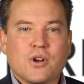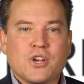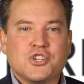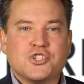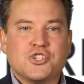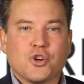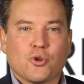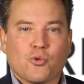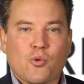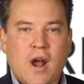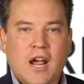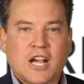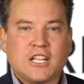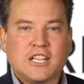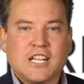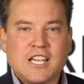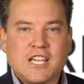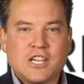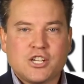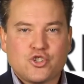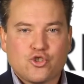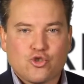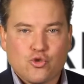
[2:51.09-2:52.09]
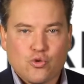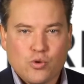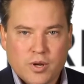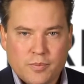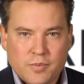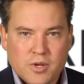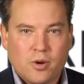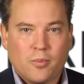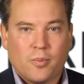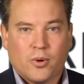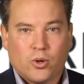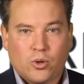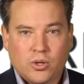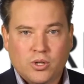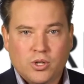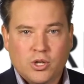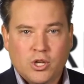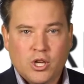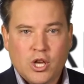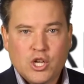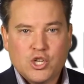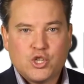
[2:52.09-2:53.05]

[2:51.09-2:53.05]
is directly attributable